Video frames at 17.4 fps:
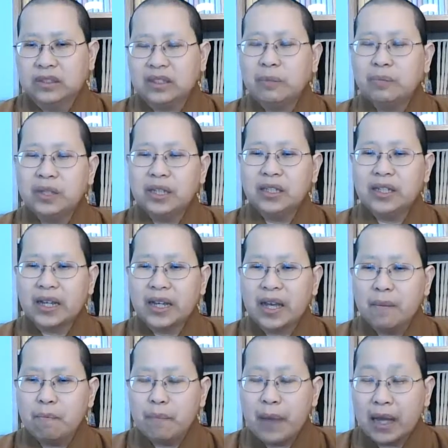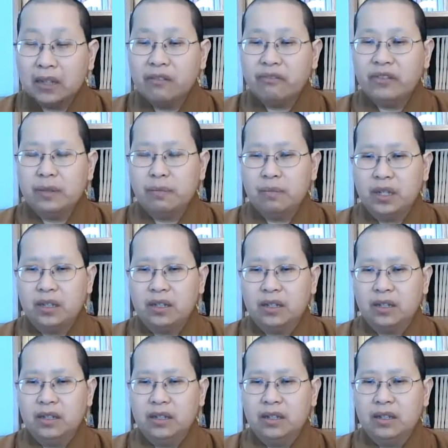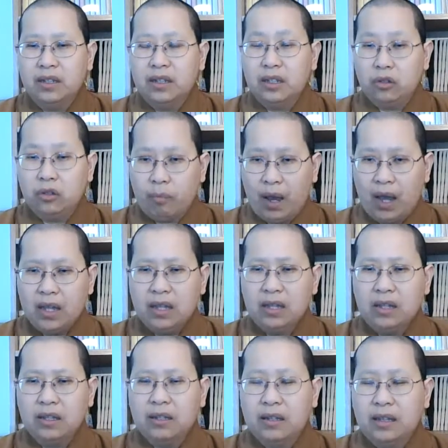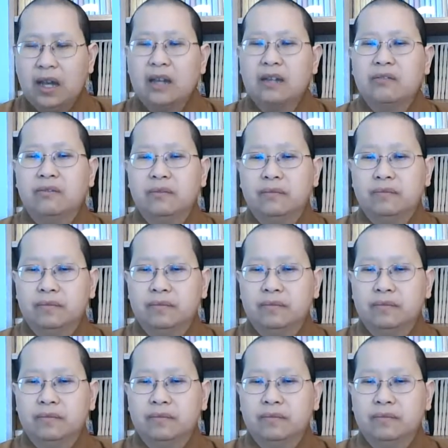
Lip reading: Something that can benefit me in my life.